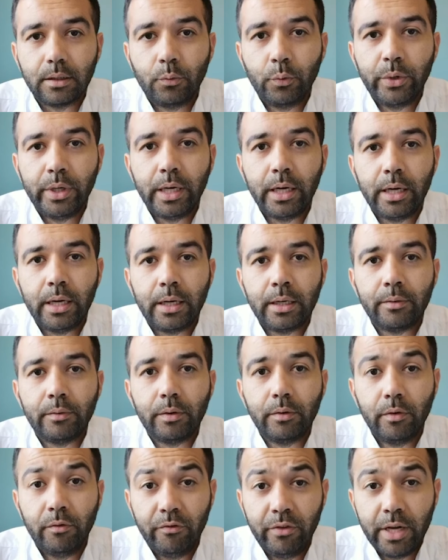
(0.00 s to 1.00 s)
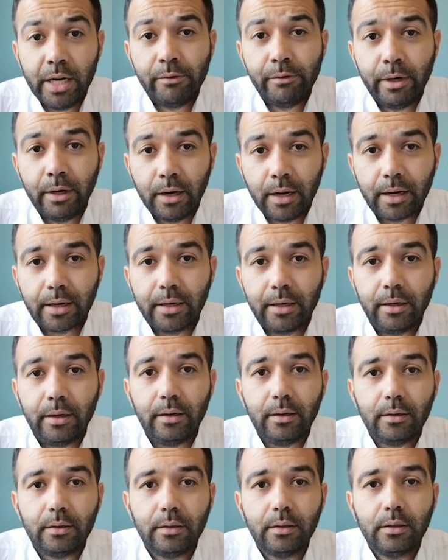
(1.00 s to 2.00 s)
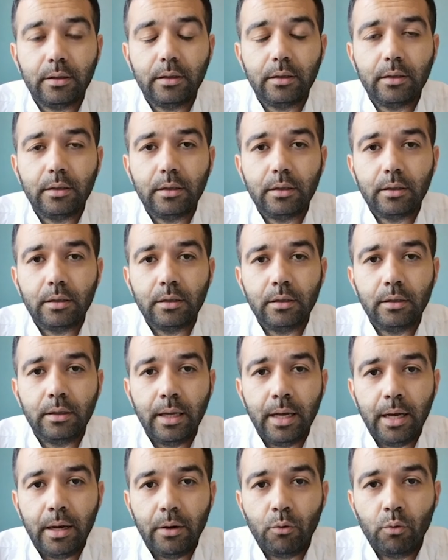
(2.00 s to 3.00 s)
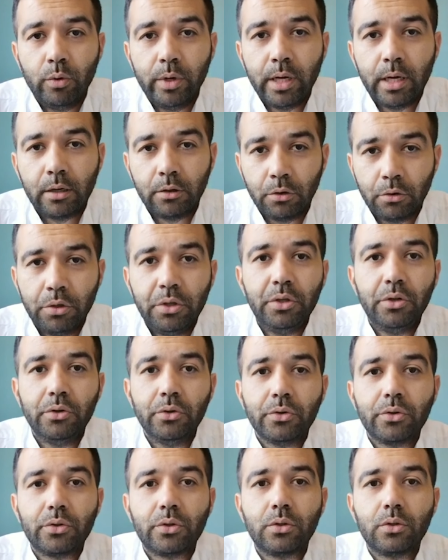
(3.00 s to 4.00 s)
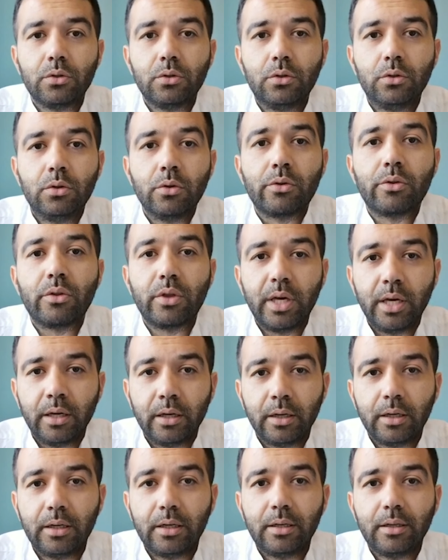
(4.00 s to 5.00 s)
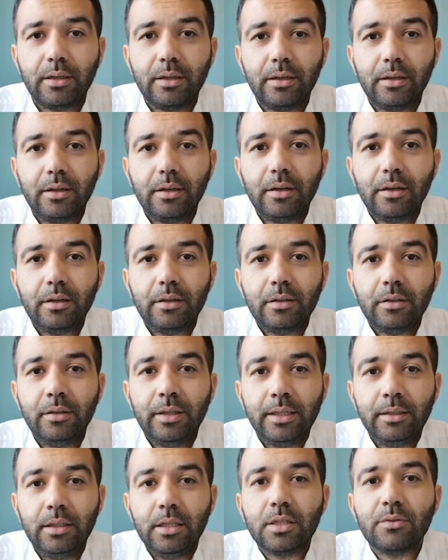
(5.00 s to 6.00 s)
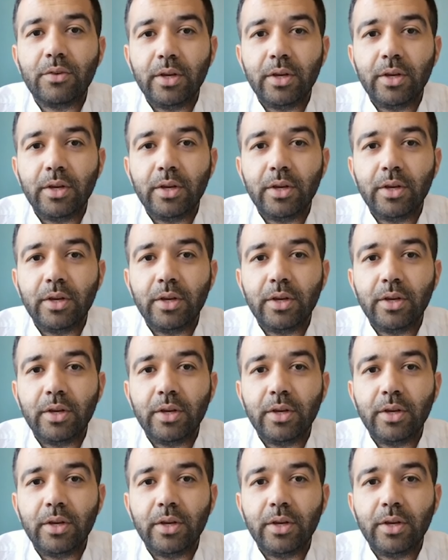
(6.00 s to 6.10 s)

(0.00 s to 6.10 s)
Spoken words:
We are very lucky that we are not used to think that these